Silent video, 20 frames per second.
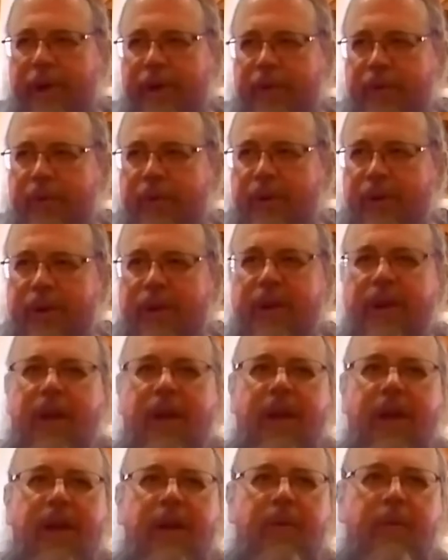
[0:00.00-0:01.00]
patriarch
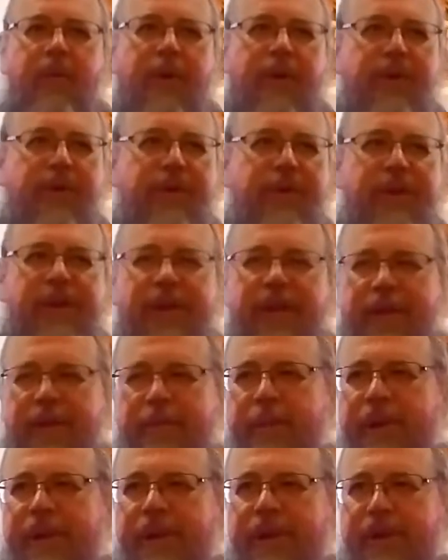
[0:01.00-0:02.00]
was that he
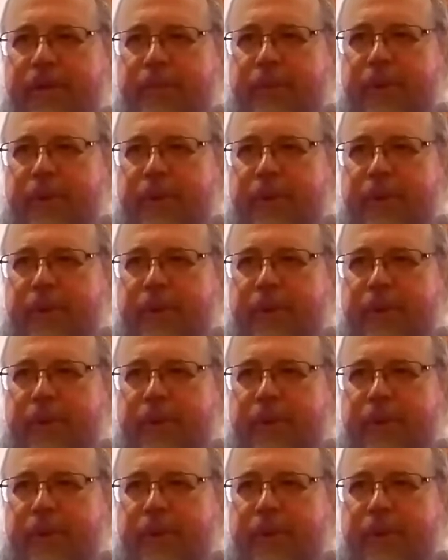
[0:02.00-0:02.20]
had been his